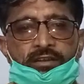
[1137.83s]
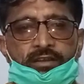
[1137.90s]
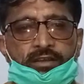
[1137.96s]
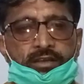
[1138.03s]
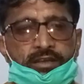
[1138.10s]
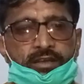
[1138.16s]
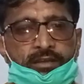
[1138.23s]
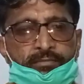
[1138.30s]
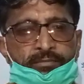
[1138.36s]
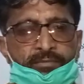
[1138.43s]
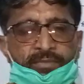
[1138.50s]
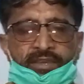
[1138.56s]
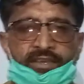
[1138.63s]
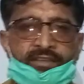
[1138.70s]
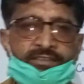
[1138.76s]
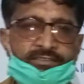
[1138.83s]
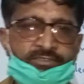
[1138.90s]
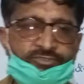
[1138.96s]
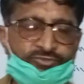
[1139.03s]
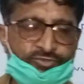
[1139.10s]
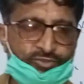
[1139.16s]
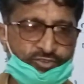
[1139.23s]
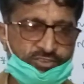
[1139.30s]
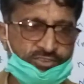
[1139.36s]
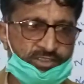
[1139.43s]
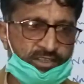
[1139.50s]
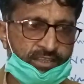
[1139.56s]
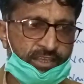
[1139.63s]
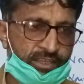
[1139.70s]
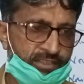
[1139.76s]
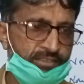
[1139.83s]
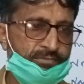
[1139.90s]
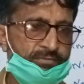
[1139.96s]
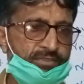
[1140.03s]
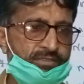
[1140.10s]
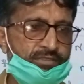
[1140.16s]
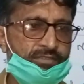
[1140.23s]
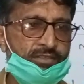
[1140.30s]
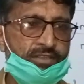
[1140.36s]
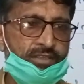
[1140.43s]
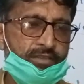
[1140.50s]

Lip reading: man is a social animal.